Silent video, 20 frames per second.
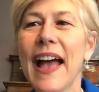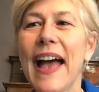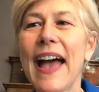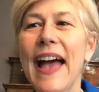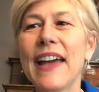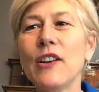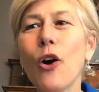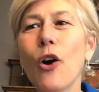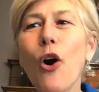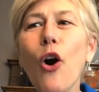
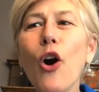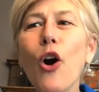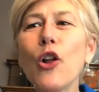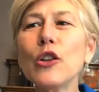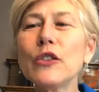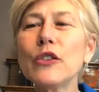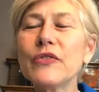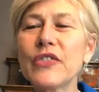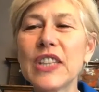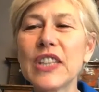and all
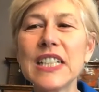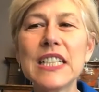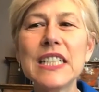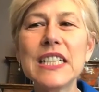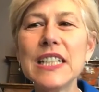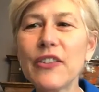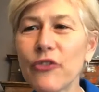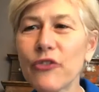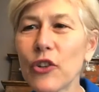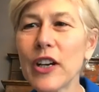of the
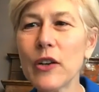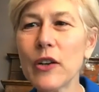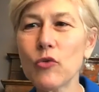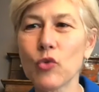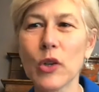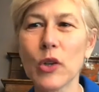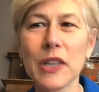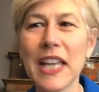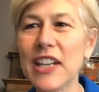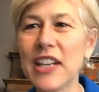different
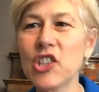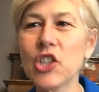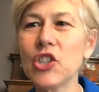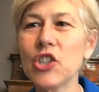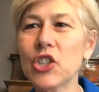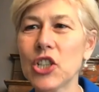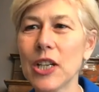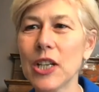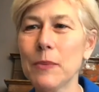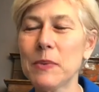
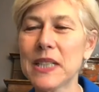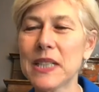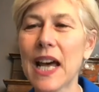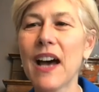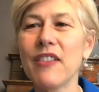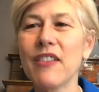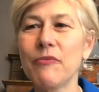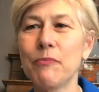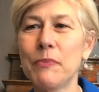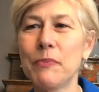relationships
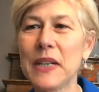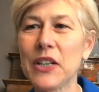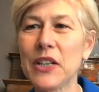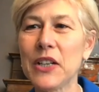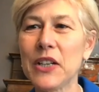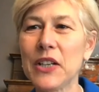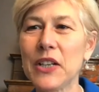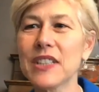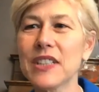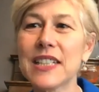I've
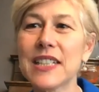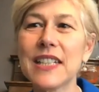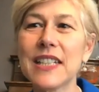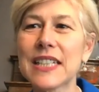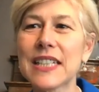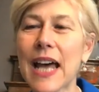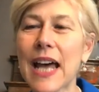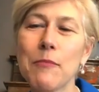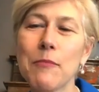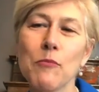built
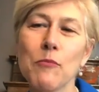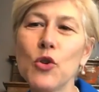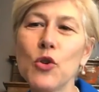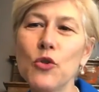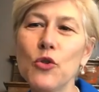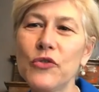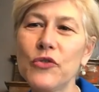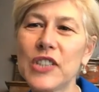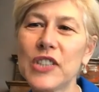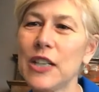since I
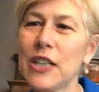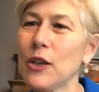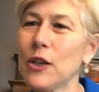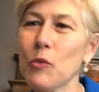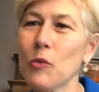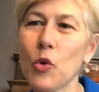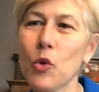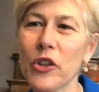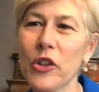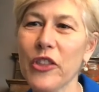moved here
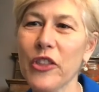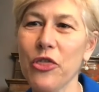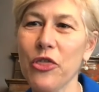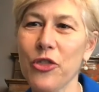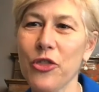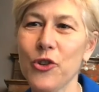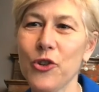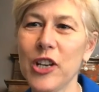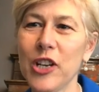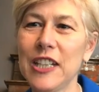more than
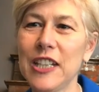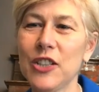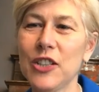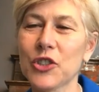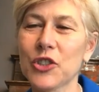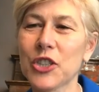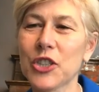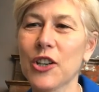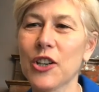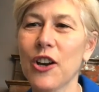30
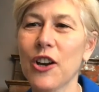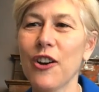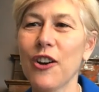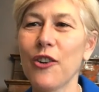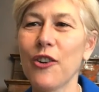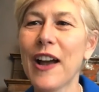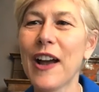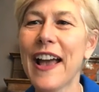years ago.